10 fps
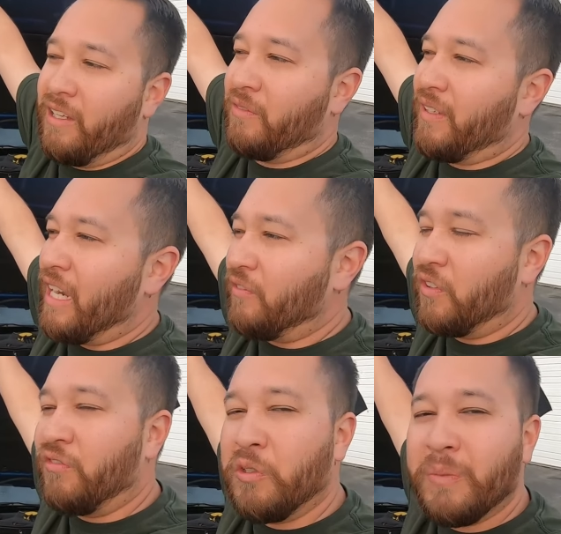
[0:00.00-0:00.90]
We've had it
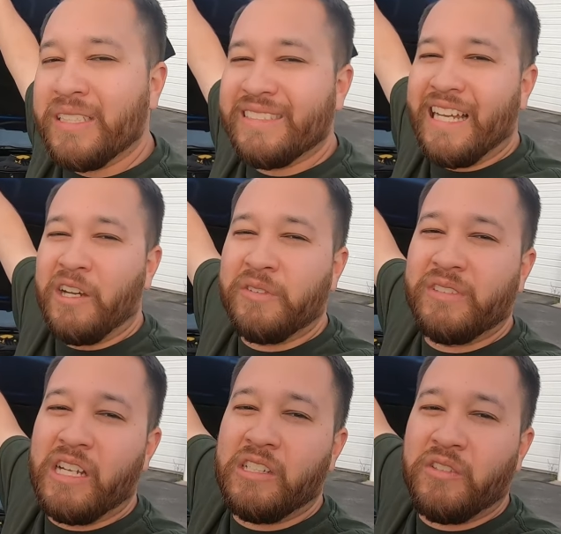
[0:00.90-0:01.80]
for a few months now and we've
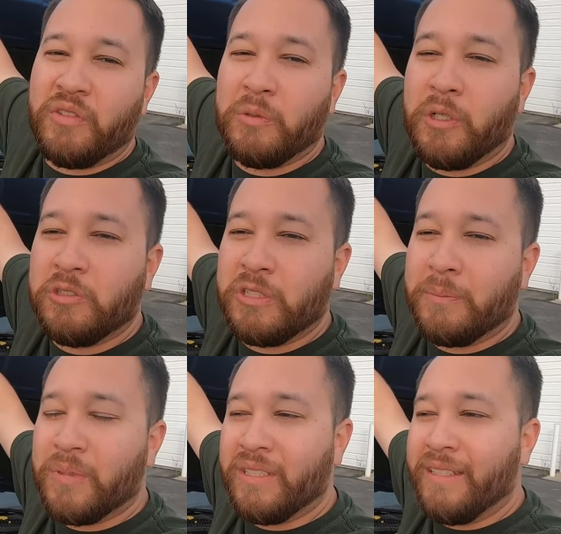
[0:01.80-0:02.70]
gone on a few road
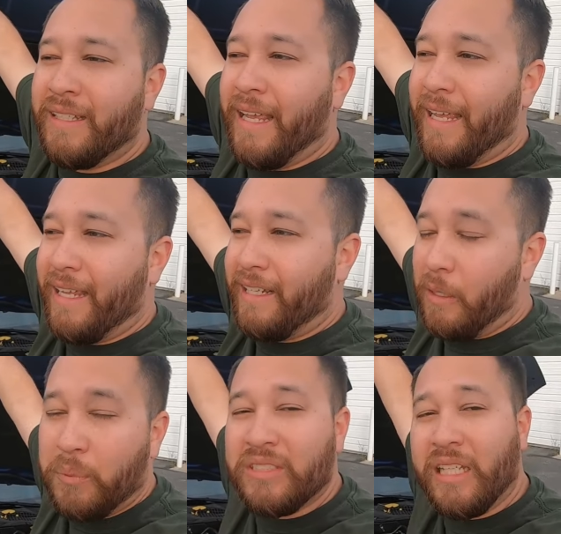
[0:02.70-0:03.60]
trips. And
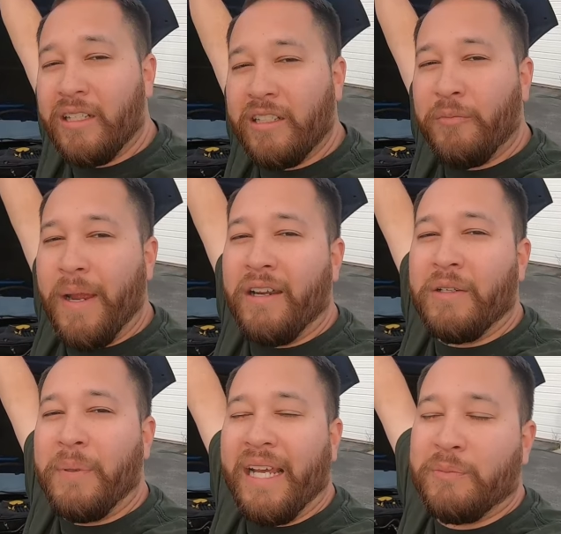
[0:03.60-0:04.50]
it puts down enough power
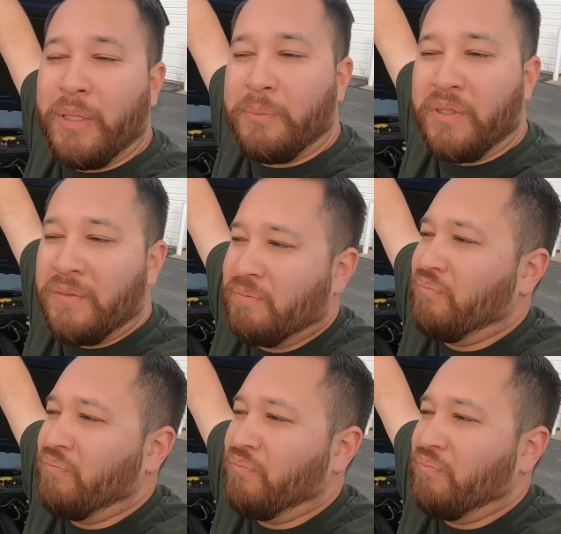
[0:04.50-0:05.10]
to pass people.